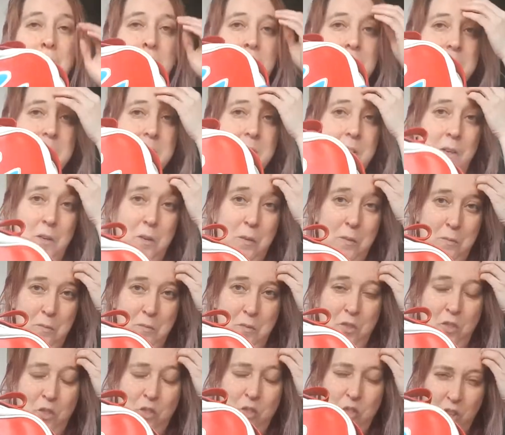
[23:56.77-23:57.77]
So
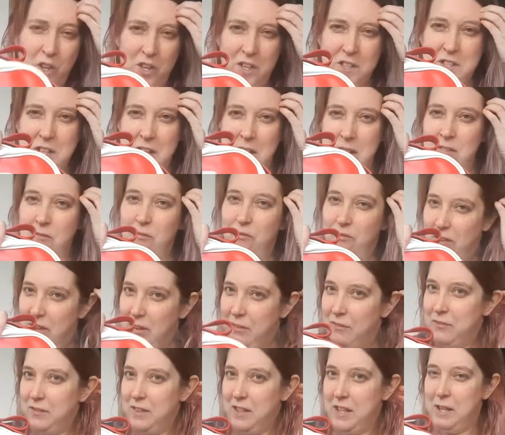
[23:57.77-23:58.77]

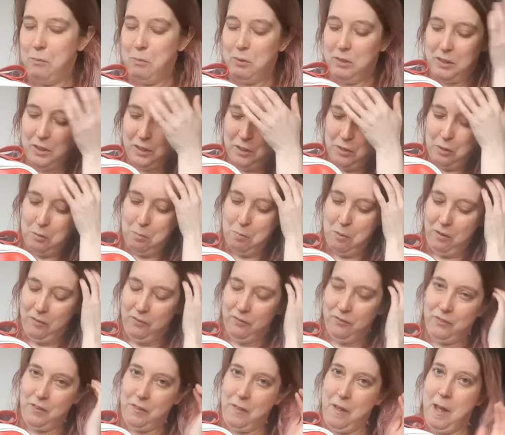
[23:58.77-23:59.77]
£13.50 with the
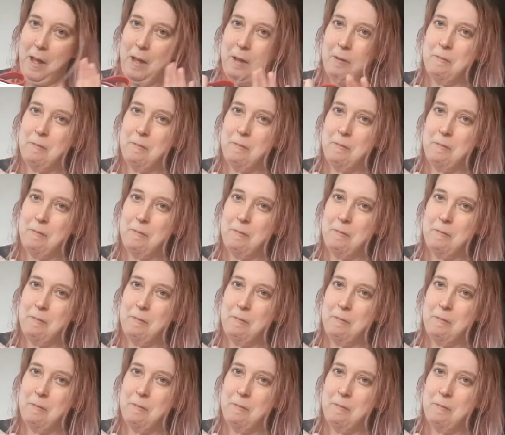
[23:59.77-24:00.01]
coupon for that.